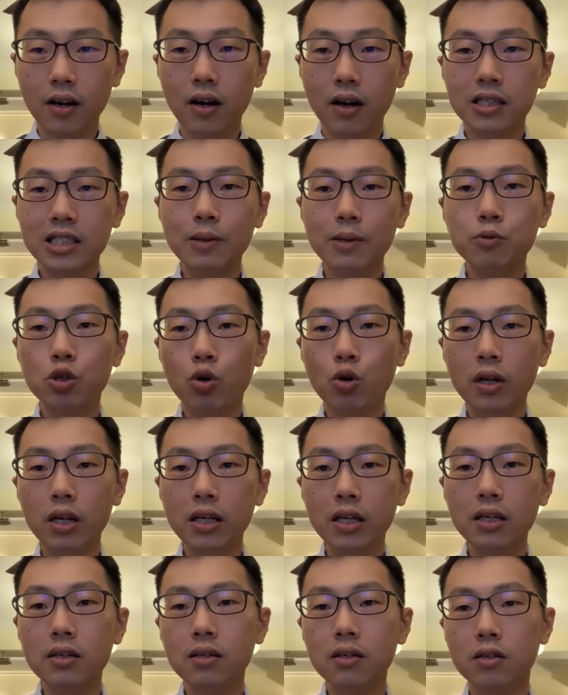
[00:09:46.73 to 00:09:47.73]

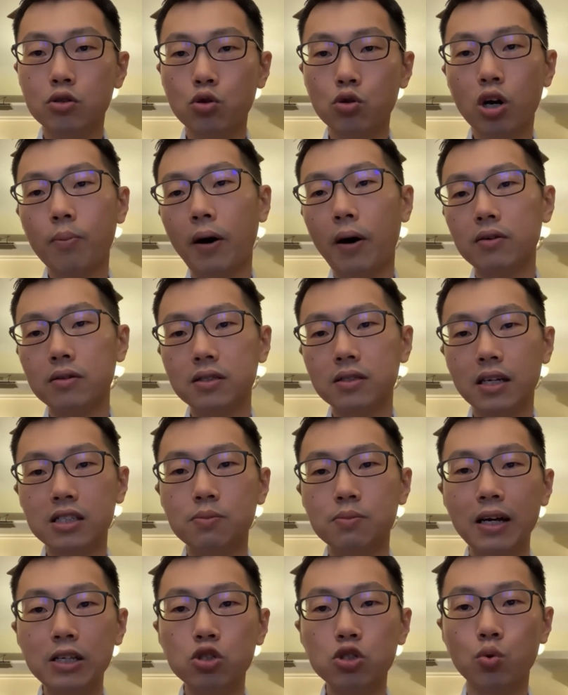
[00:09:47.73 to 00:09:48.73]
Subsequently, it took about
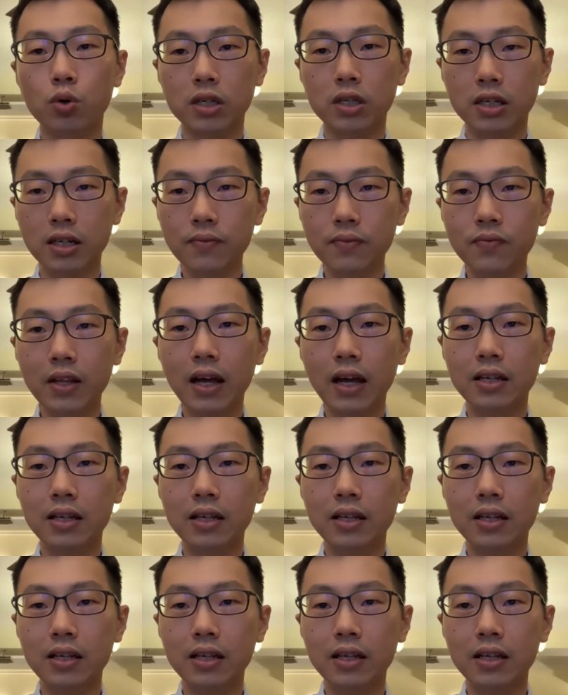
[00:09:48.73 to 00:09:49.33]
6 months to a year,